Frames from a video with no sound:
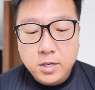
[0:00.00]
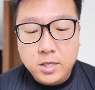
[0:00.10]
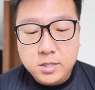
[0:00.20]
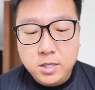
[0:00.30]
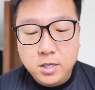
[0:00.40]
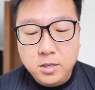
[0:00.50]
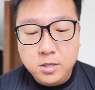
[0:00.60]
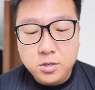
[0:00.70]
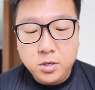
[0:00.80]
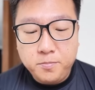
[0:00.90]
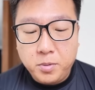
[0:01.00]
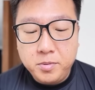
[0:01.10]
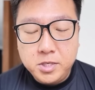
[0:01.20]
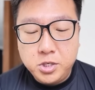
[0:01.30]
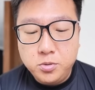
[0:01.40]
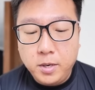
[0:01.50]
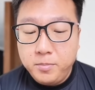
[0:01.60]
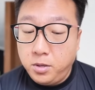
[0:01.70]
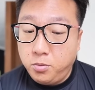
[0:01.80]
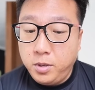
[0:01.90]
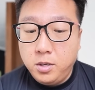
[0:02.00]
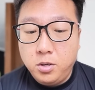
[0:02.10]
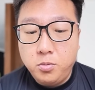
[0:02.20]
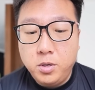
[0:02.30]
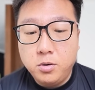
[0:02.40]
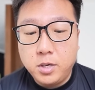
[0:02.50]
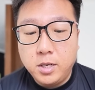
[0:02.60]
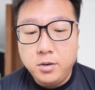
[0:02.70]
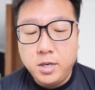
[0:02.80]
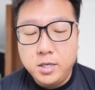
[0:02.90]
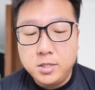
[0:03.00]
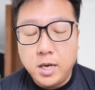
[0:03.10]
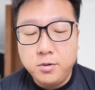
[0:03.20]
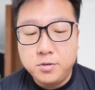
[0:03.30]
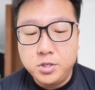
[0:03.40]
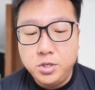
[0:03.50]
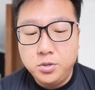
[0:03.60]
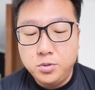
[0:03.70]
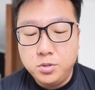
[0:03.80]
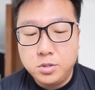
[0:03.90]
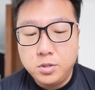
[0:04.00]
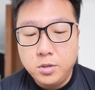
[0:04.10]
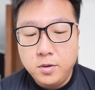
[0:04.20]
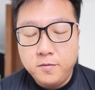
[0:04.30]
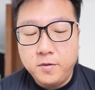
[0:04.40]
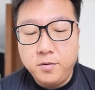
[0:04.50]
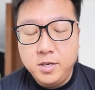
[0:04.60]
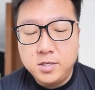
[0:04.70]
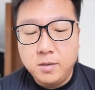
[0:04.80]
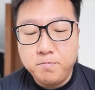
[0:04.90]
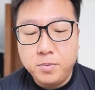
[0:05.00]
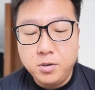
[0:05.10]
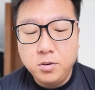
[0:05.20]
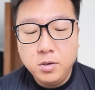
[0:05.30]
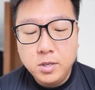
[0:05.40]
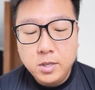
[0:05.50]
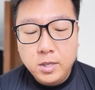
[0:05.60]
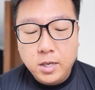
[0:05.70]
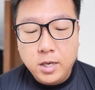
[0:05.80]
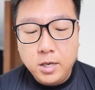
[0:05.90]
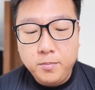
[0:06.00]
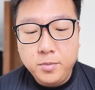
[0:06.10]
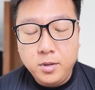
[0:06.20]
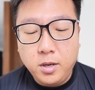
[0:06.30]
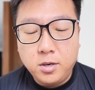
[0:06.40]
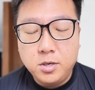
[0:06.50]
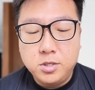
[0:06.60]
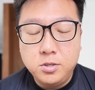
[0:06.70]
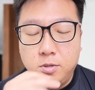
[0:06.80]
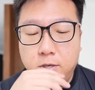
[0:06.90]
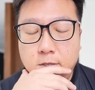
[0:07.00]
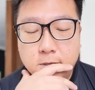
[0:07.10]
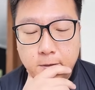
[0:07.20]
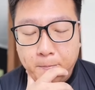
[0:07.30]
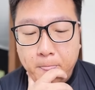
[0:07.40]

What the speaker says: Let's see. Gonna probably shield up. Knew it. Okay, now that he's out of shields. Very simple. Not gonna shield this.